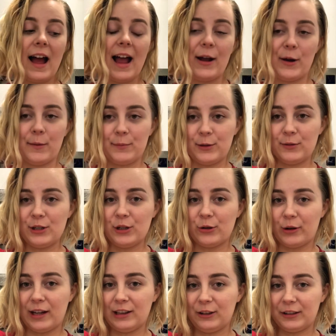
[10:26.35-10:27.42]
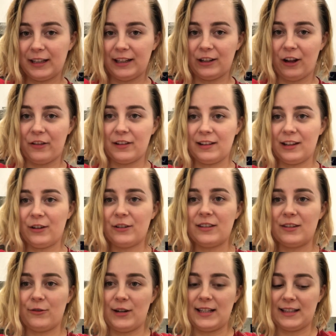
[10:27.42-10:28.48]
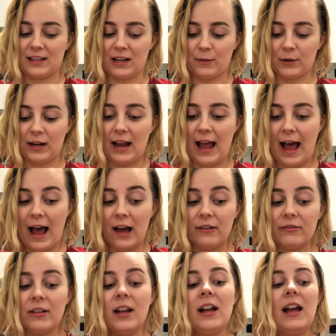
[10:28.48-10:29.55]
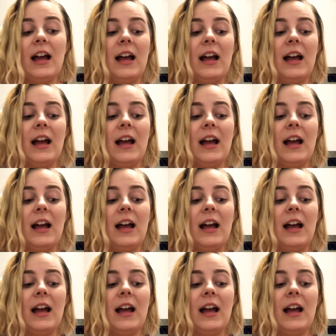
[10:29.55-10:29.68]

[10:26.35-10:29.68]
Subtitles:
I hope you enjoyed looking at all the little treats that I'm gonna have.